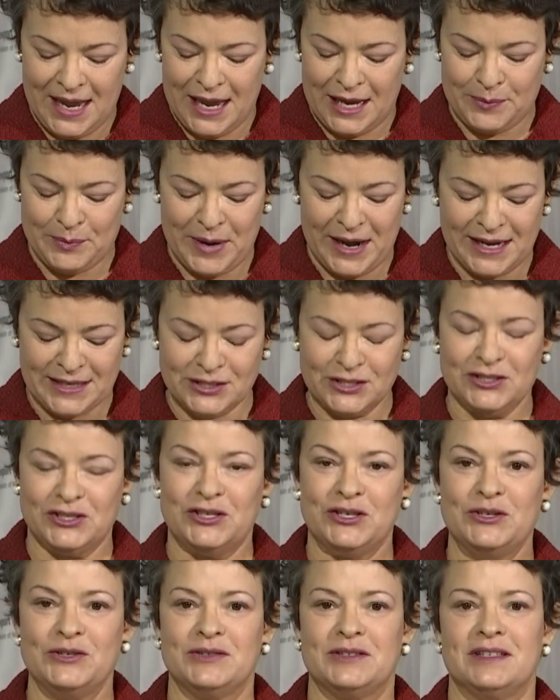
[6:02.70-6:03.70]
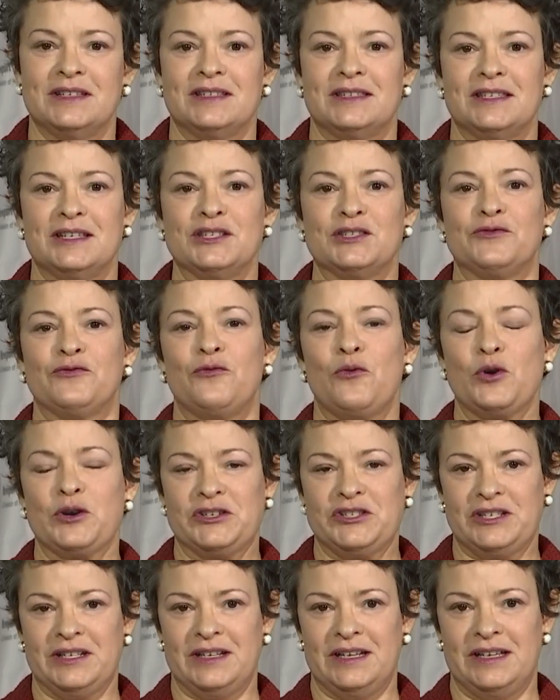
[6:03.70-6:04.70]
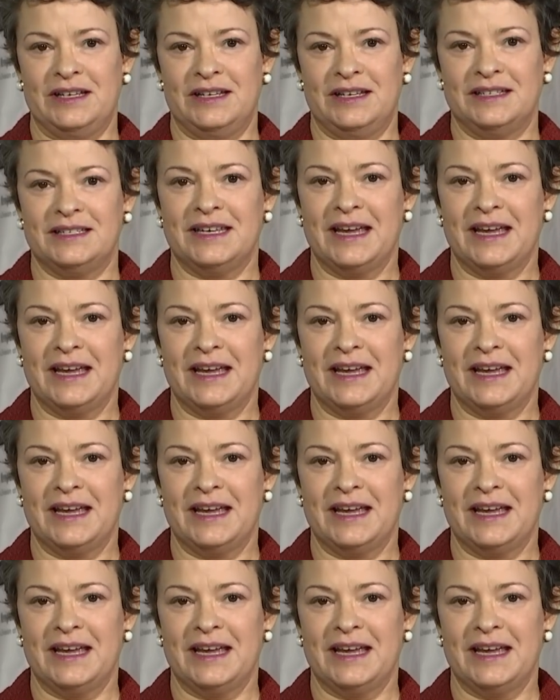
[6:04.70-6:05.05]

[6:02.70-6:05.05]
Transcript: And Massachusetts is fortunate